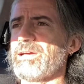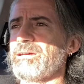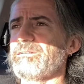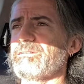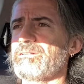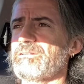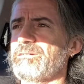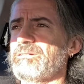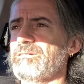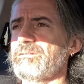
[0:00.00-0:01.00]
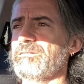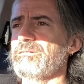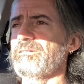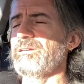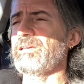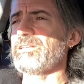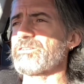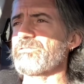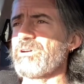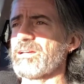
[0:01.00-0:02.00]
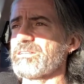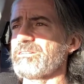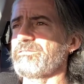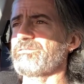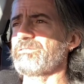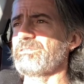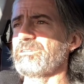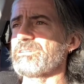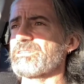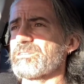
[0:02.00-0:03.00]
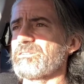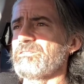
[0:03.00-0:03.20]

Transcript: add interactiveness